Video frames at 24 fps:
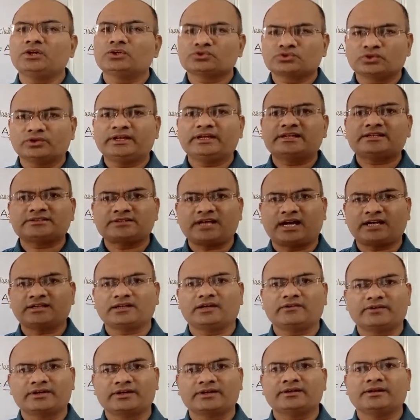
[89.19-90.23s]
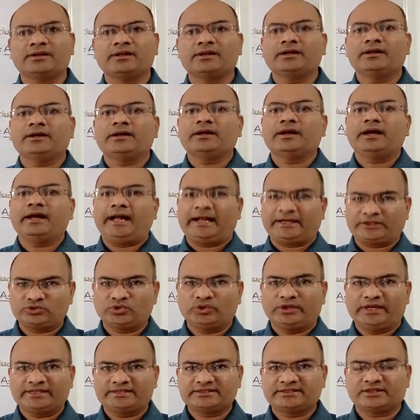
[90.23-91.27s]
So let's start our
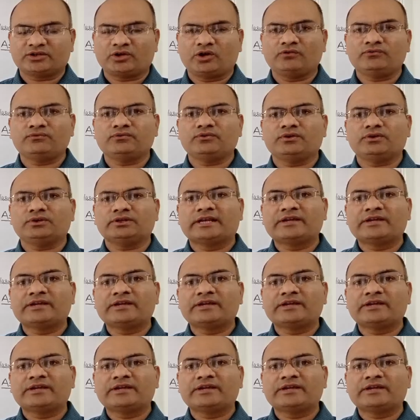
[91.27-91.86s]
actual lecture of